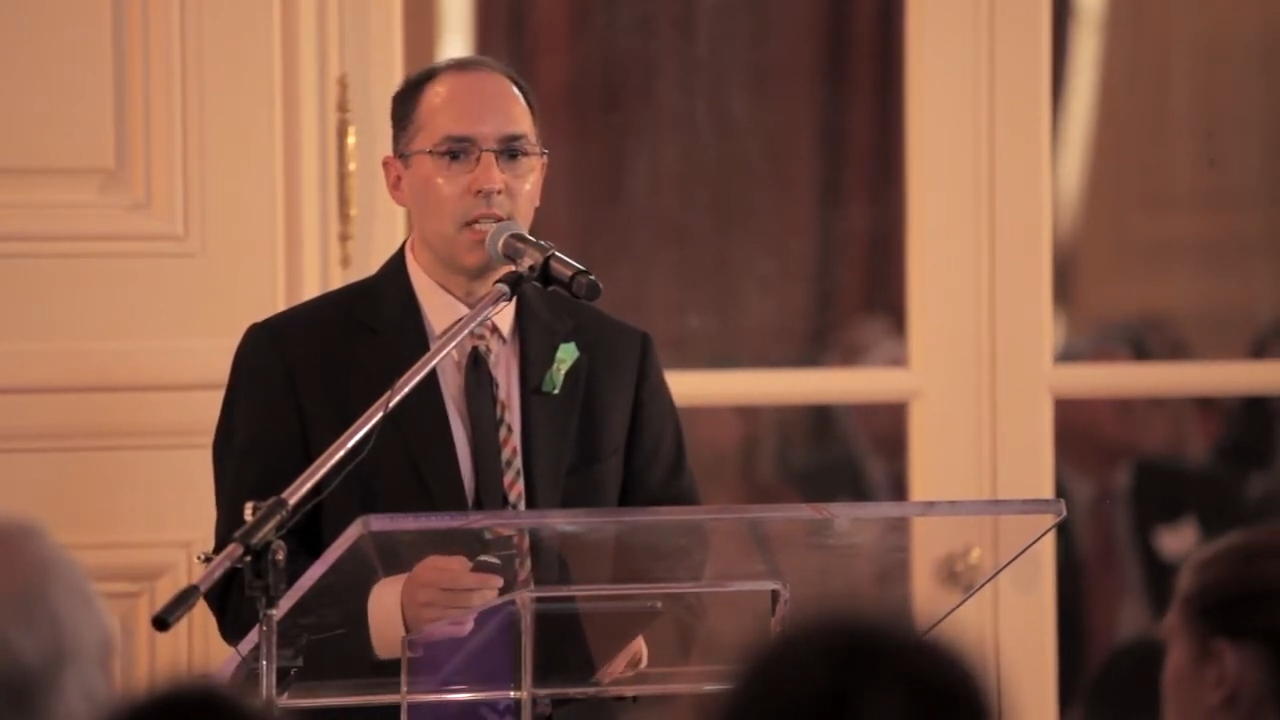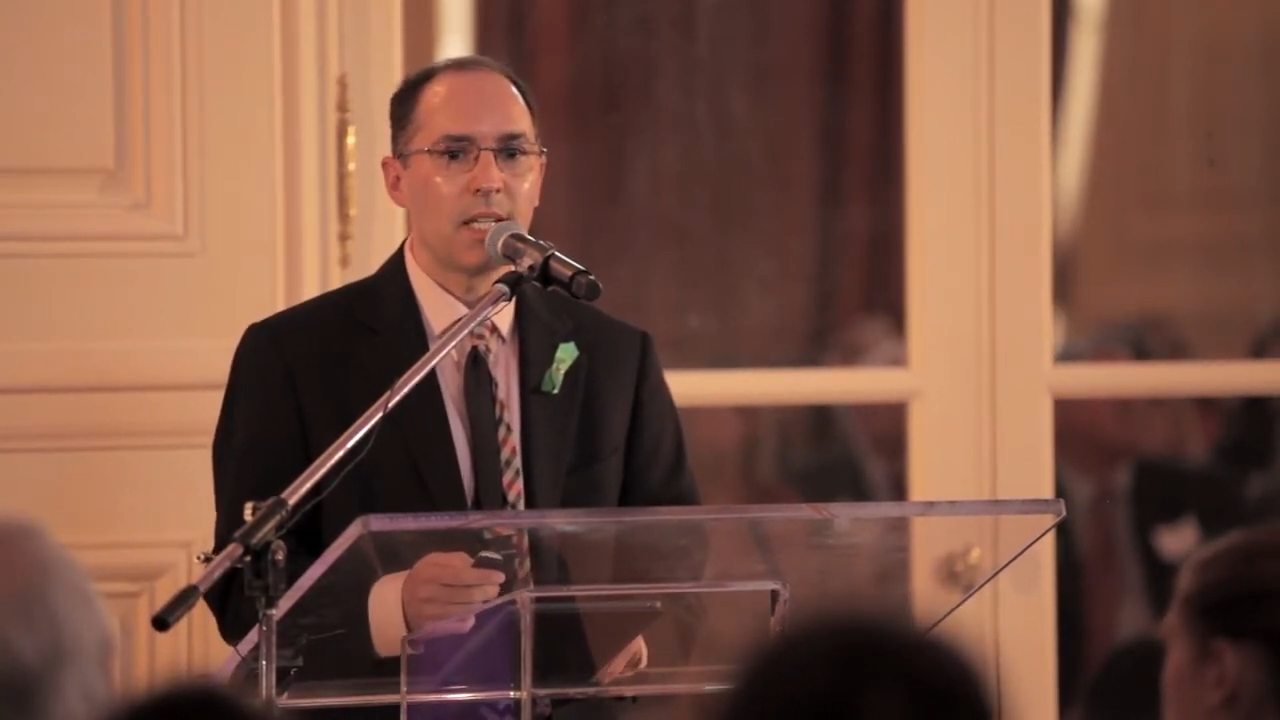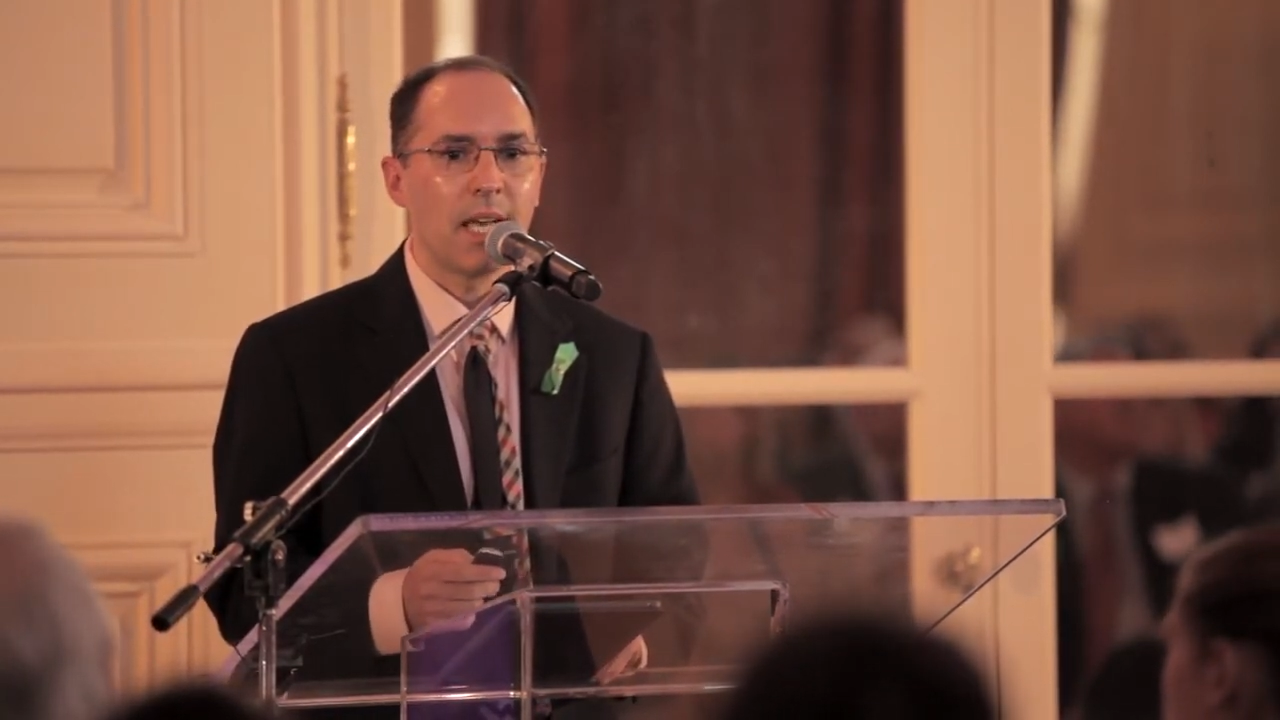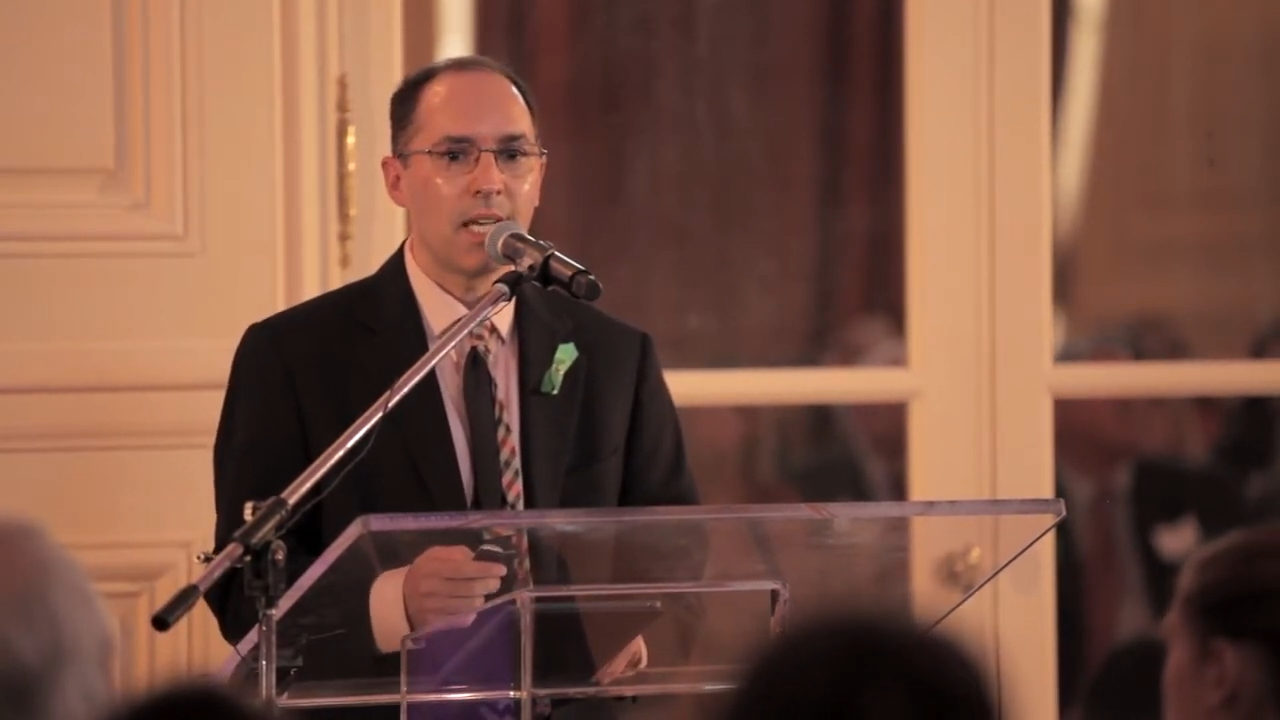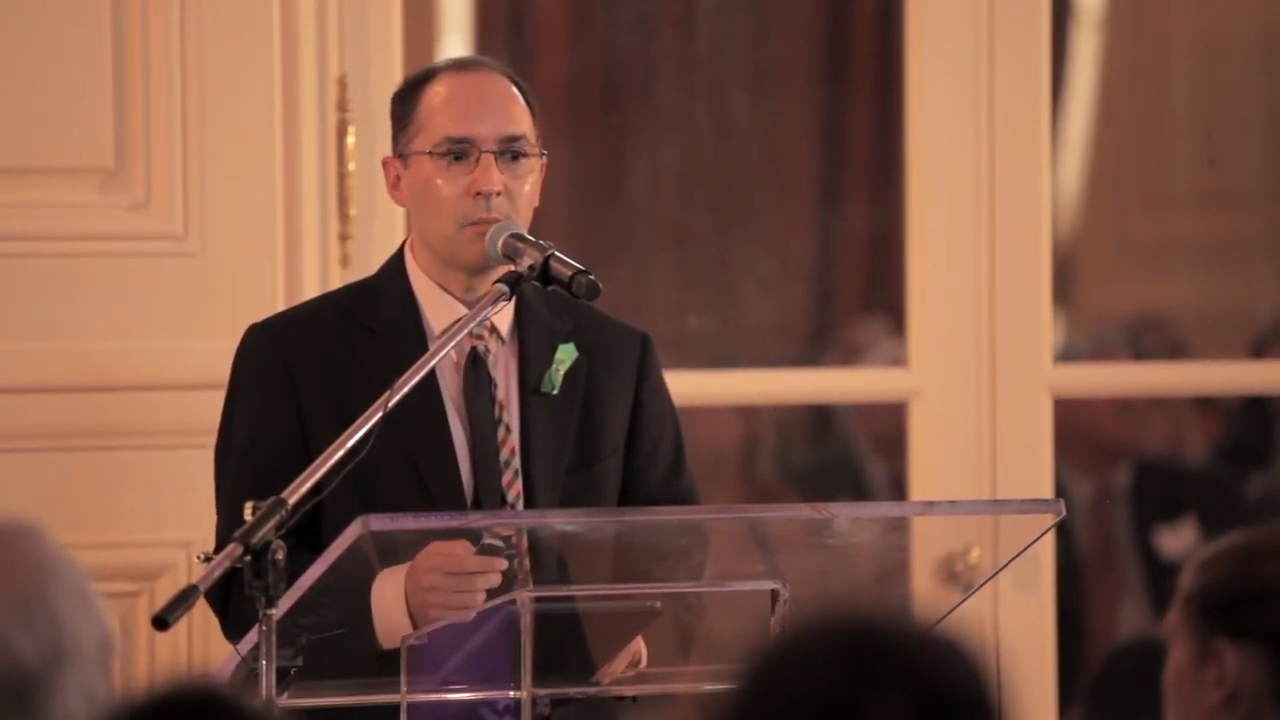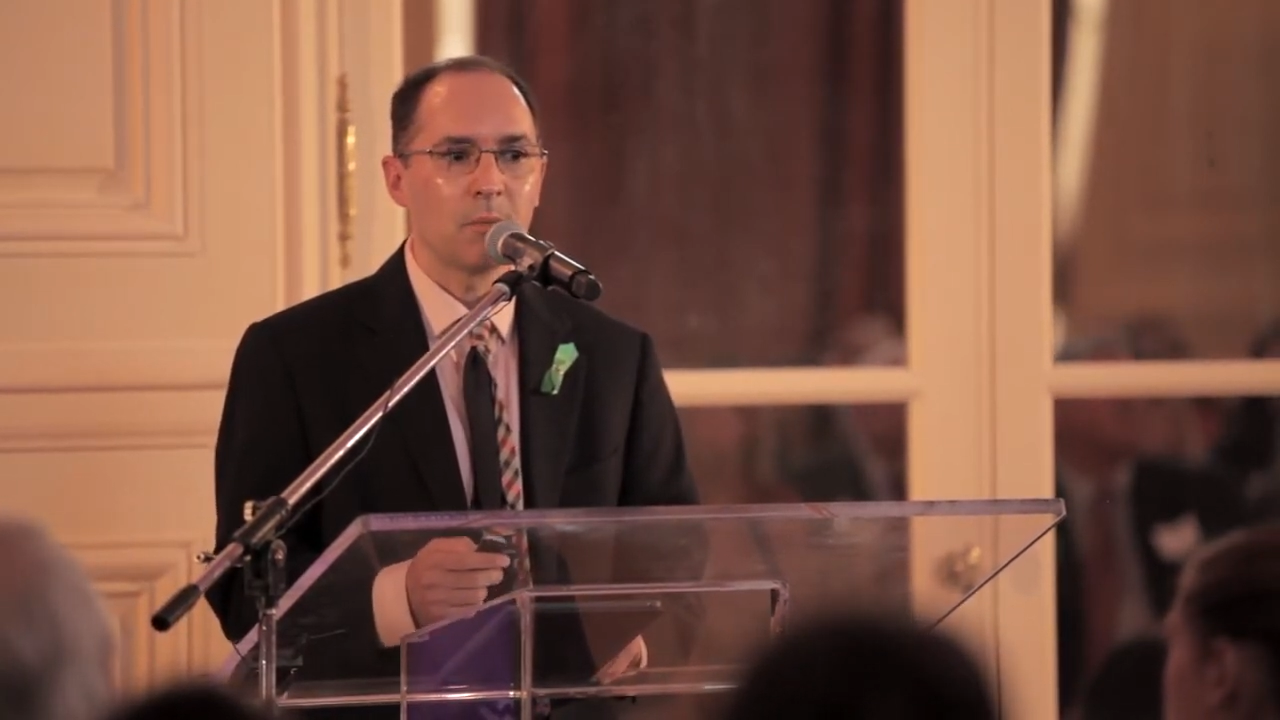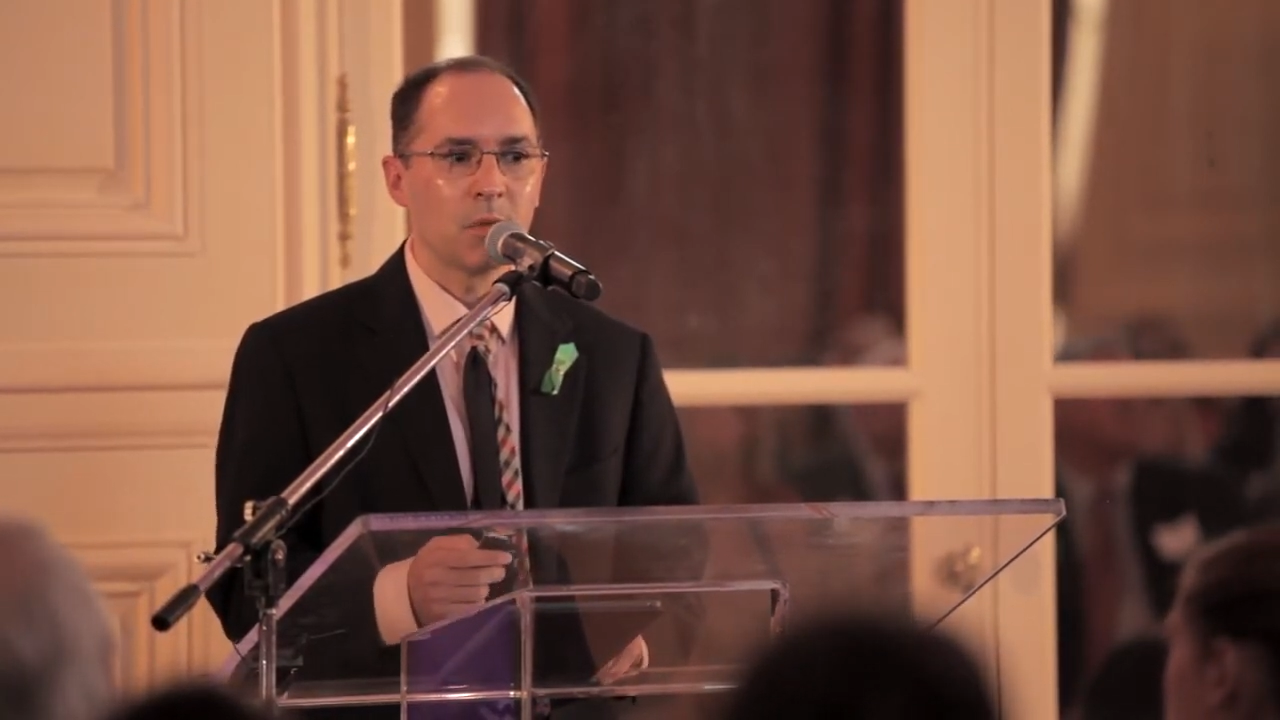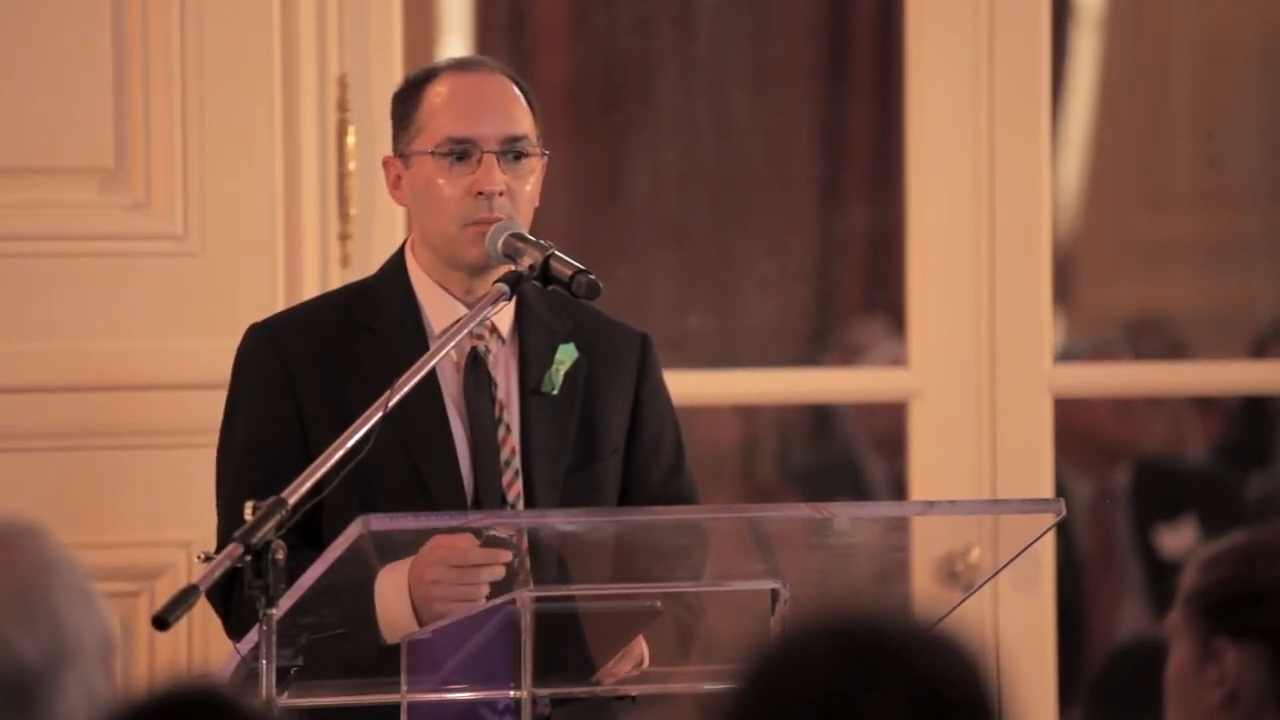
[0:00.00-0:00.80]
can improve